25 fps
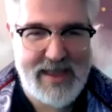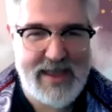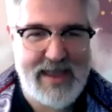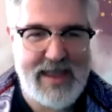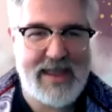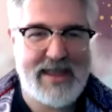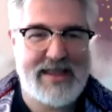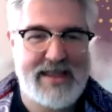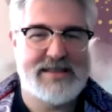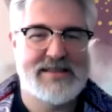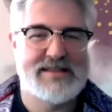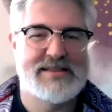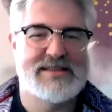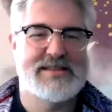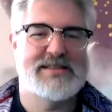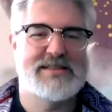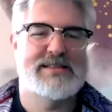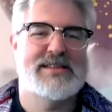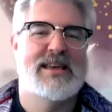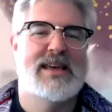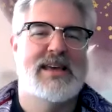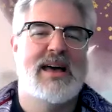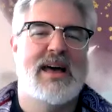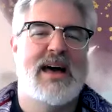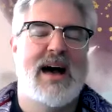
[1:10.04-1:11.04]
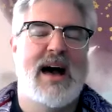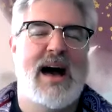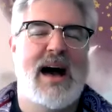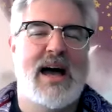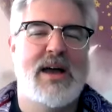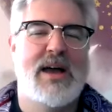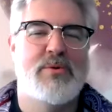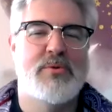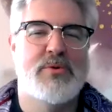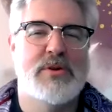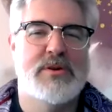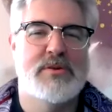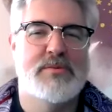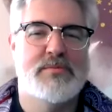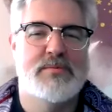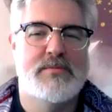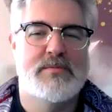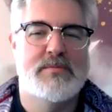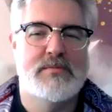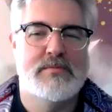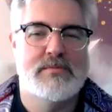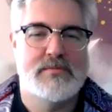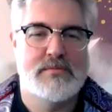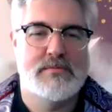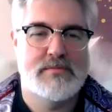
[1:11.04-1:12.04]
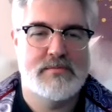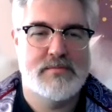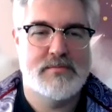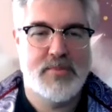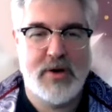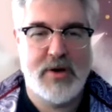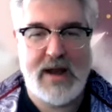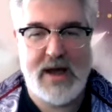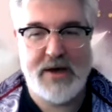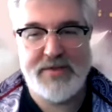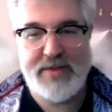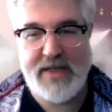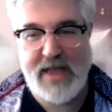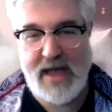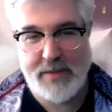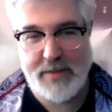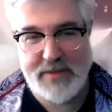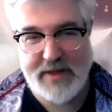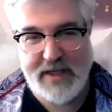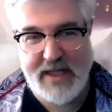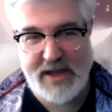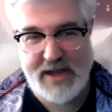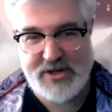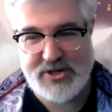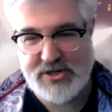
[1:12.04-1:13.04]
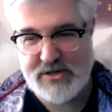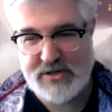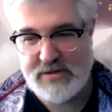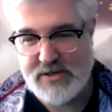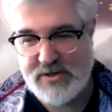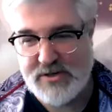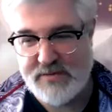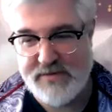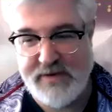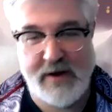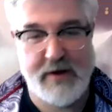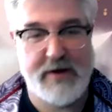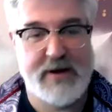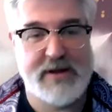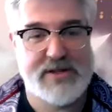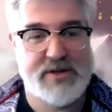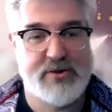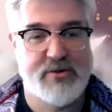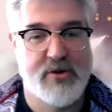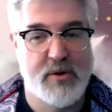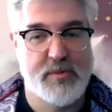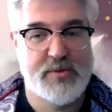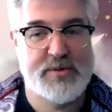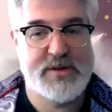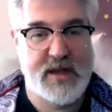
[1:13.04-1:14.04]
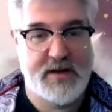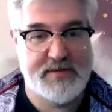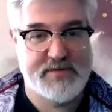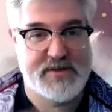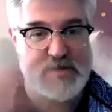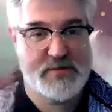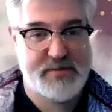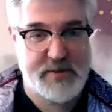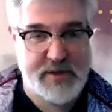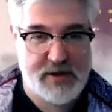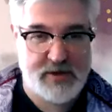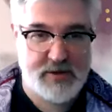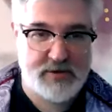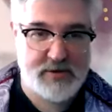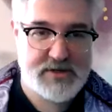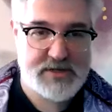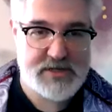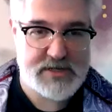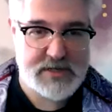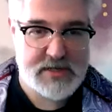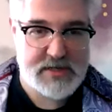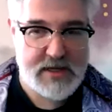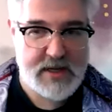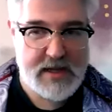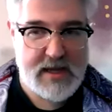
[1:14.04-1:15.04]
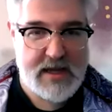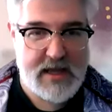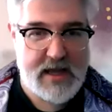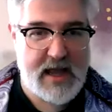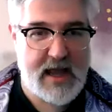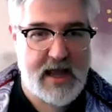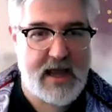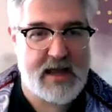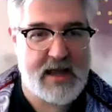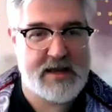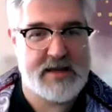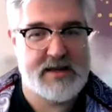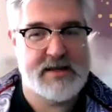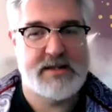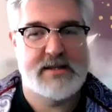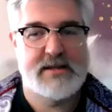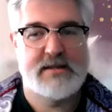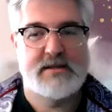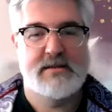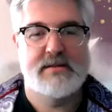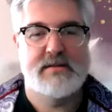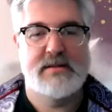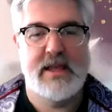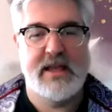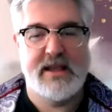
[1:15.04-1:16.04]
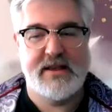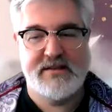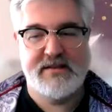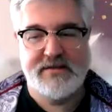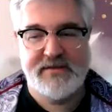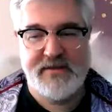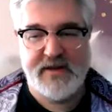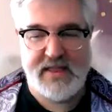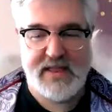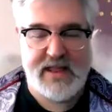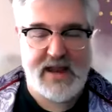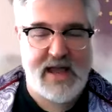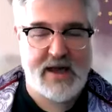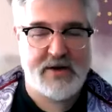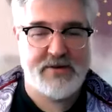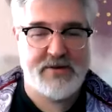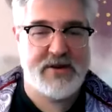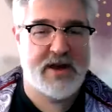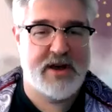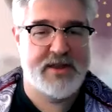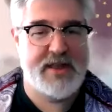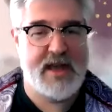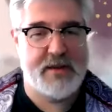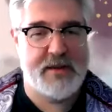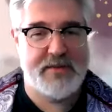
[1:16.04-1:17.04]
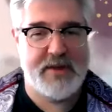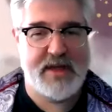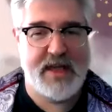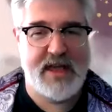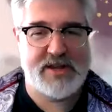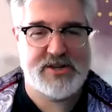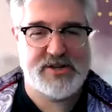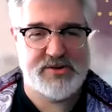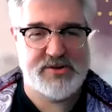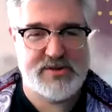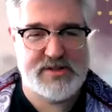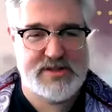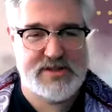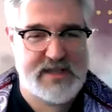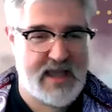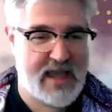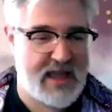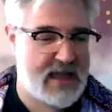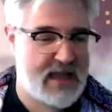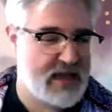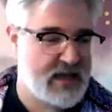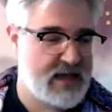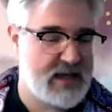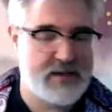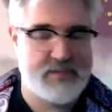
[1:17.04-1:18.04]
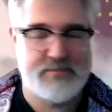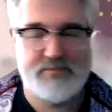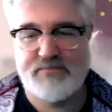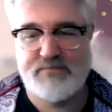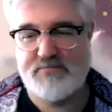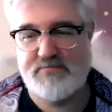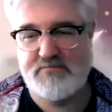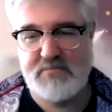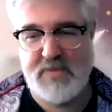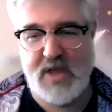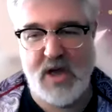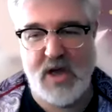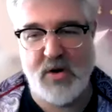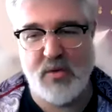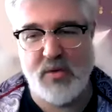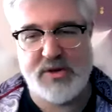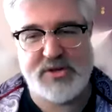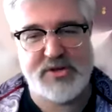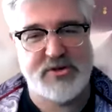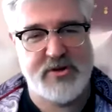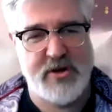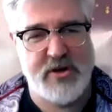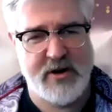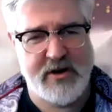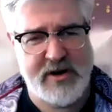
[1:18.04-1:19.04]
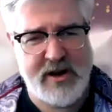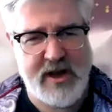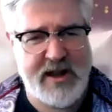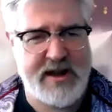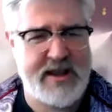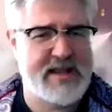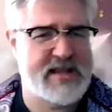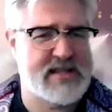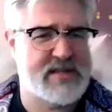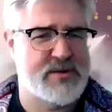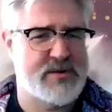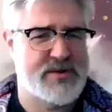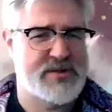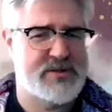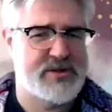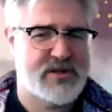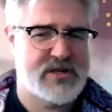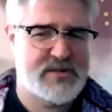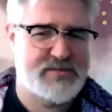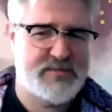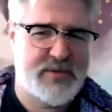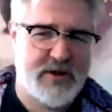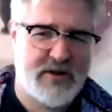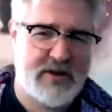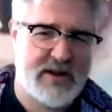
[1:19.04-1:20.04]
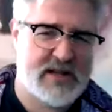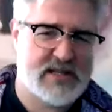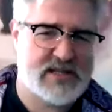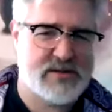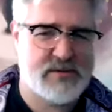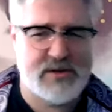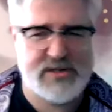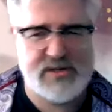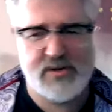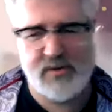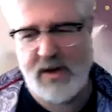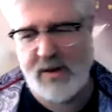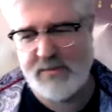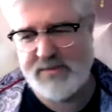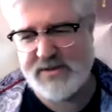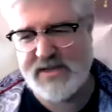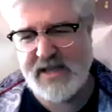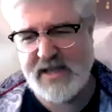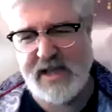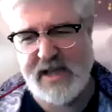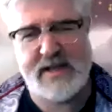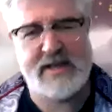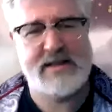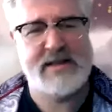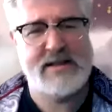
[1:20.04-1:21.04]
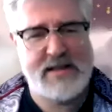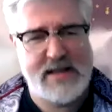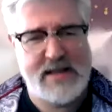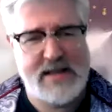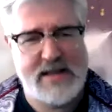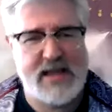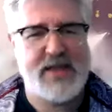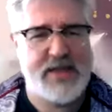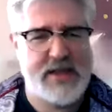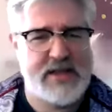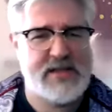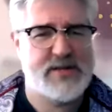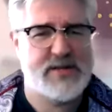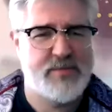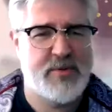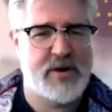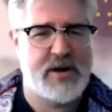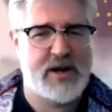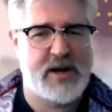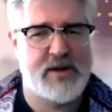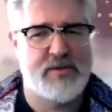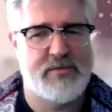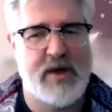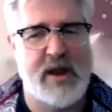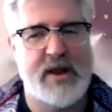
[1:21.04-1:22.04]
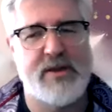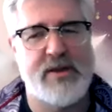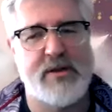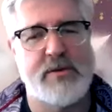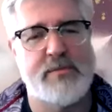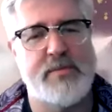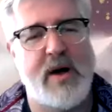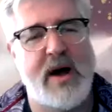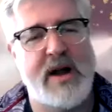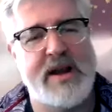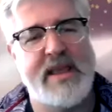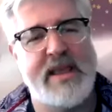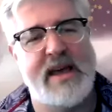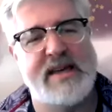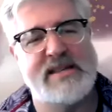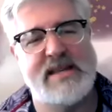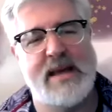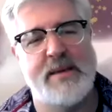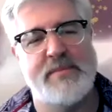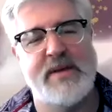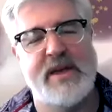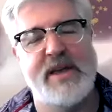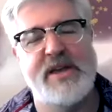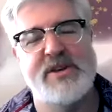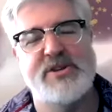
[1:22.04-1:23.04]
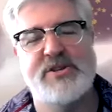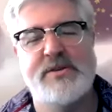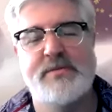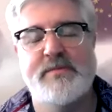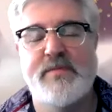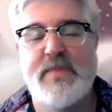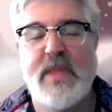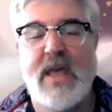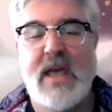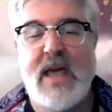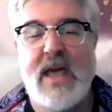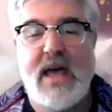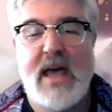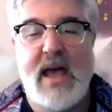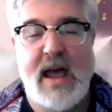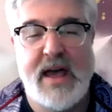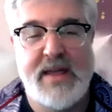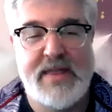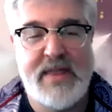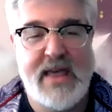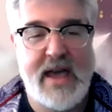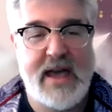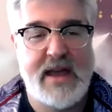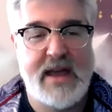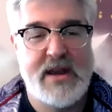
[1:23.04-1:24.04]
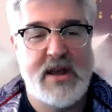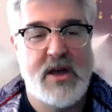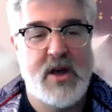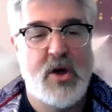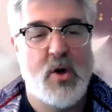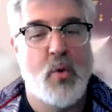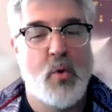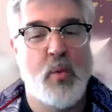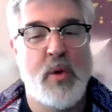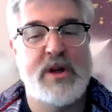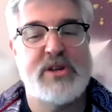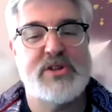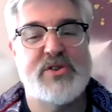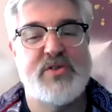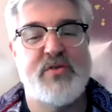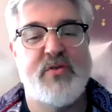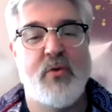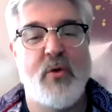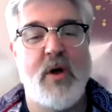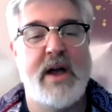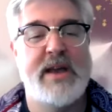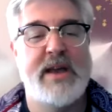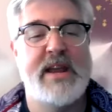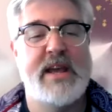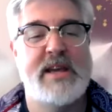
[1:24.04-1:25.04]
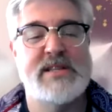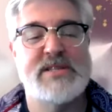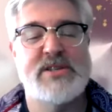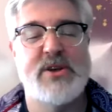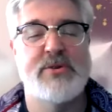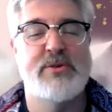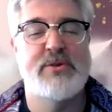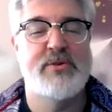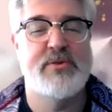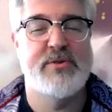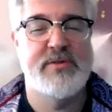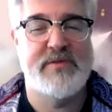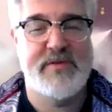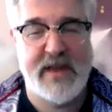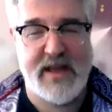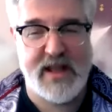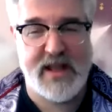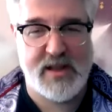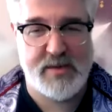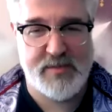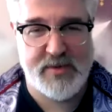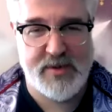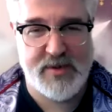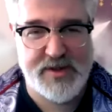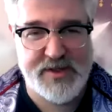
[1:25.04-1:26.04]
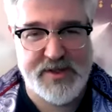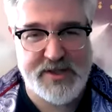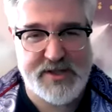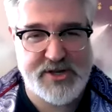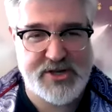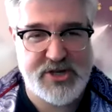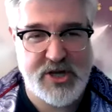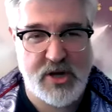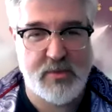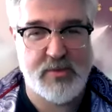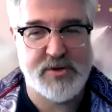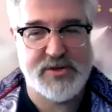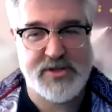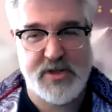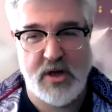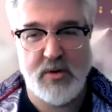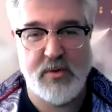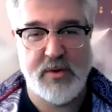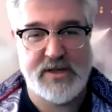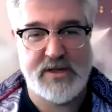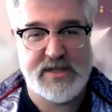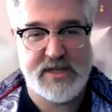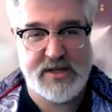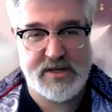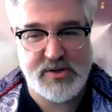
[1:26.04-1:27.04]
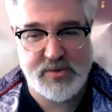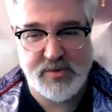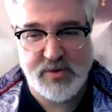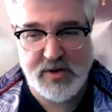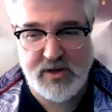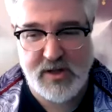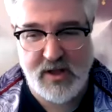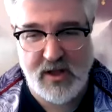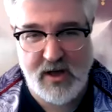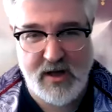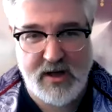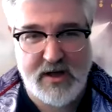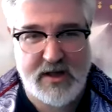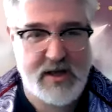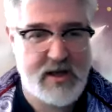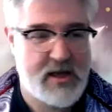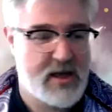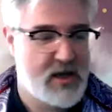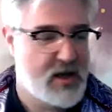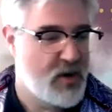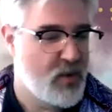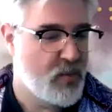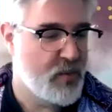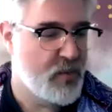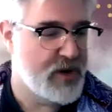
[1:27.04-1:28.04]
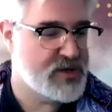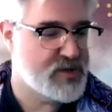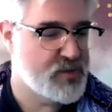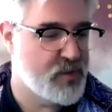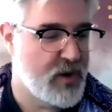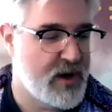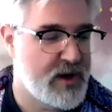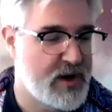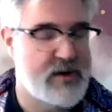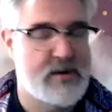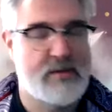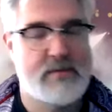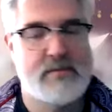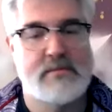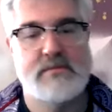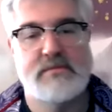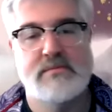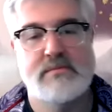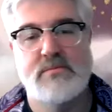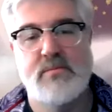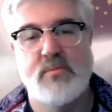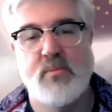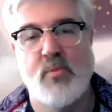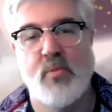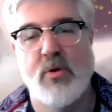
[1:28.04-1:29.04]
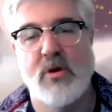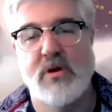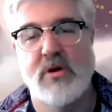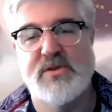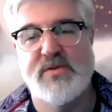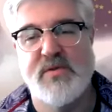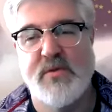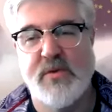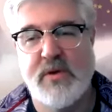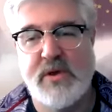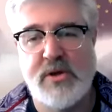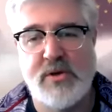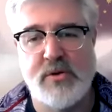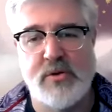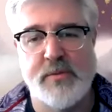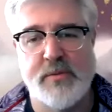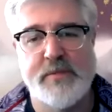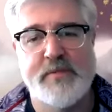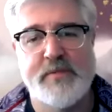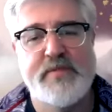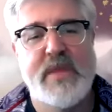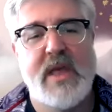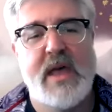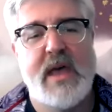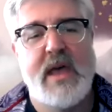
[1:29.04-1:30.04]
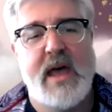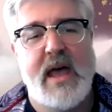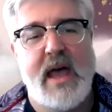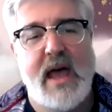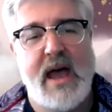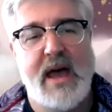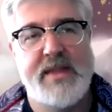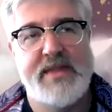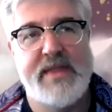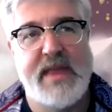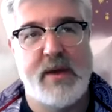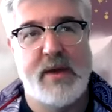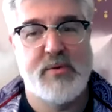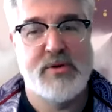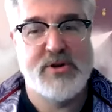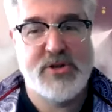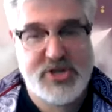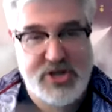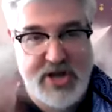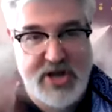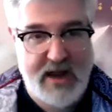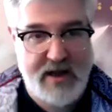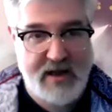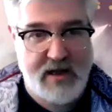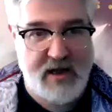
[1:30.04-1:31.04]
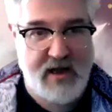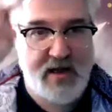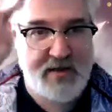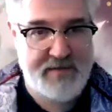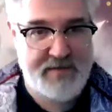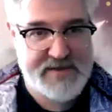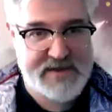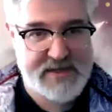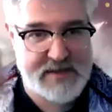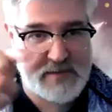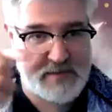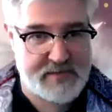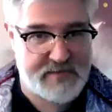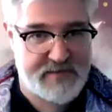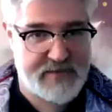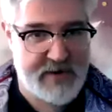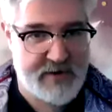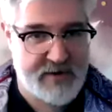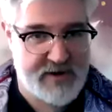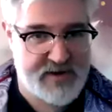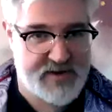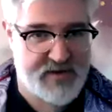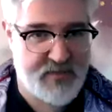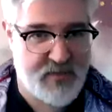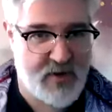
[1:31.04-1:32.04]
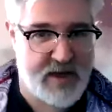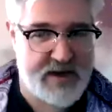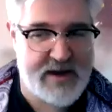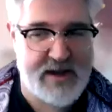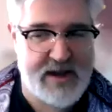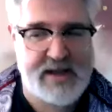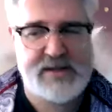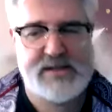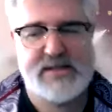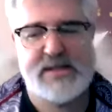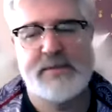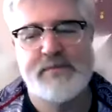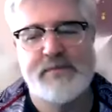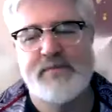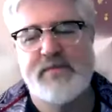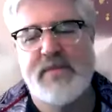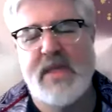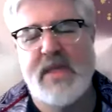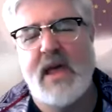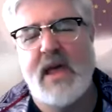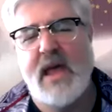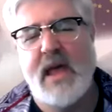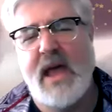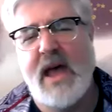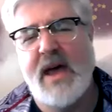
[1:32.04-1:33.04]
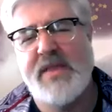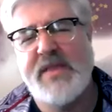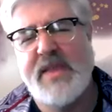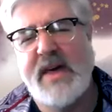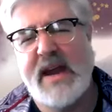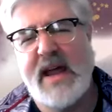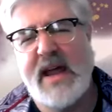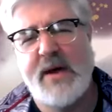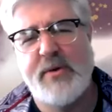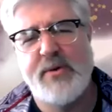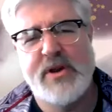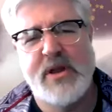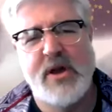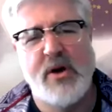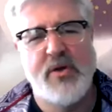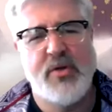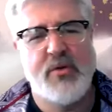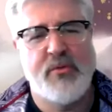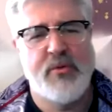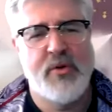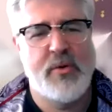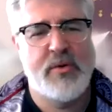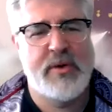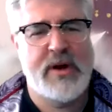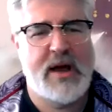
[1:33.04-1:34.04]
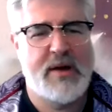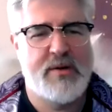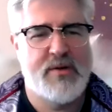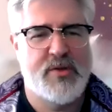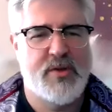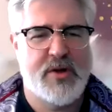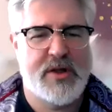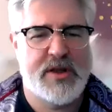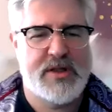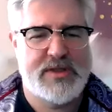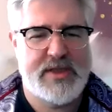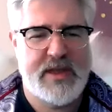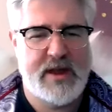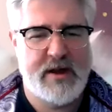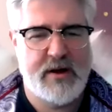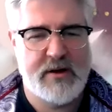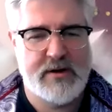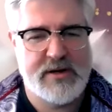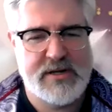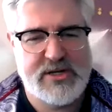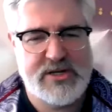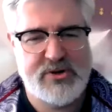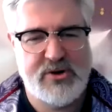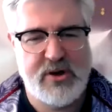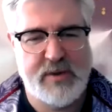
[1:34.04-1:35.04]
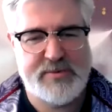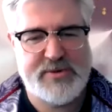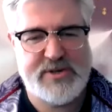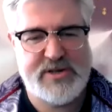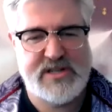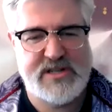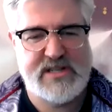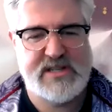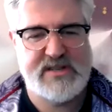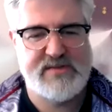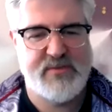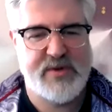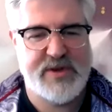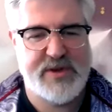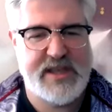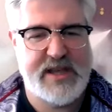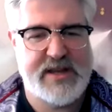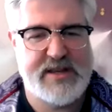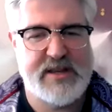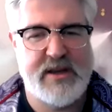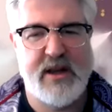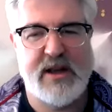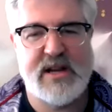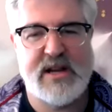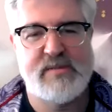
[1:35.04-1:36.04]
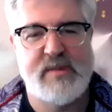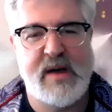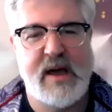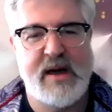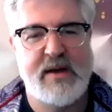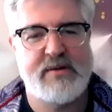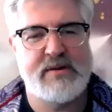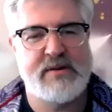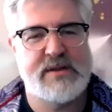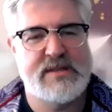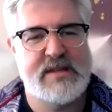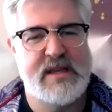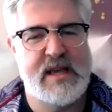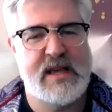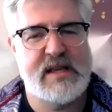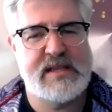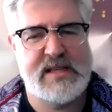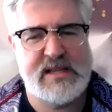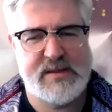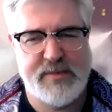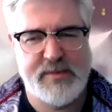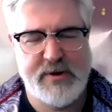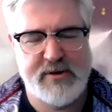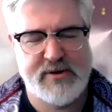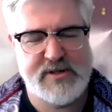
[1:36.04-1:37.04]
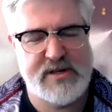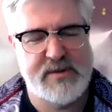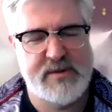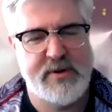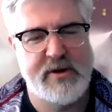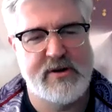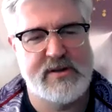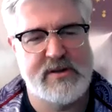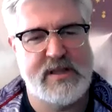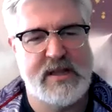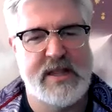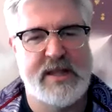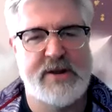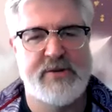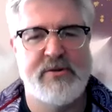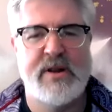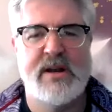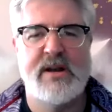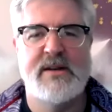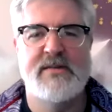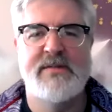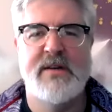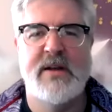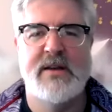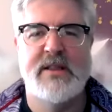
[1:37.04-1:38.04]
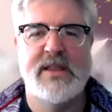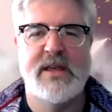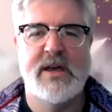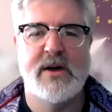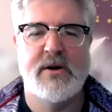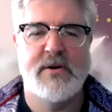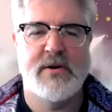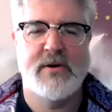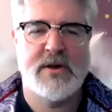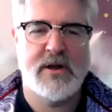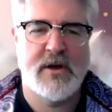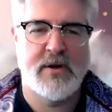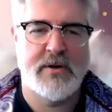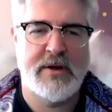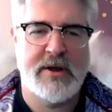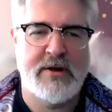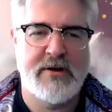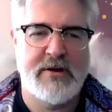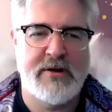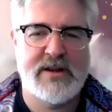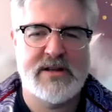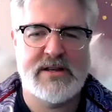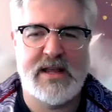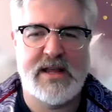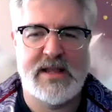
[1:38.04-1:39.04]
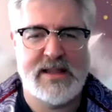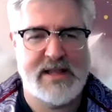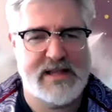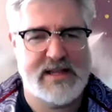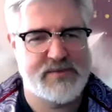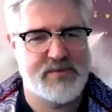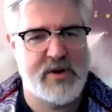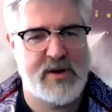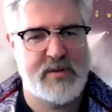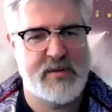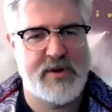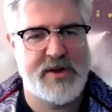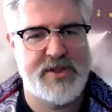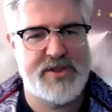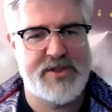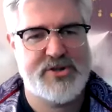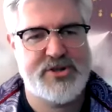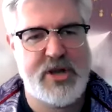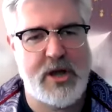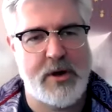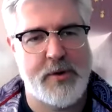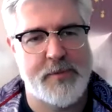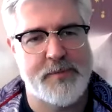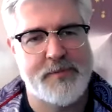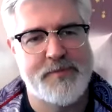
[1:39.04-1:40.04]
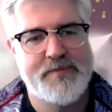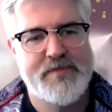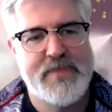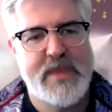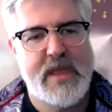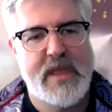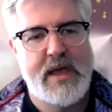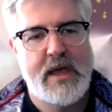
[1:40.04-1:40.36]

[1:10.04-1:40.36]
is I would put out the application to various groups of speakers and they could fill it out, and on the application would say, you know, what's your target audience and what's your experience and what's your website and the yeah, things you put in a regular podcast application. And then which Fridays are you available? The show is always at two o'clock. Which one works for you? And they would check off some various Fridays. And then I would go through and I would look at their descriptions of what they talked about and said, this person appears literate and very coherent, and let's bring them on the show.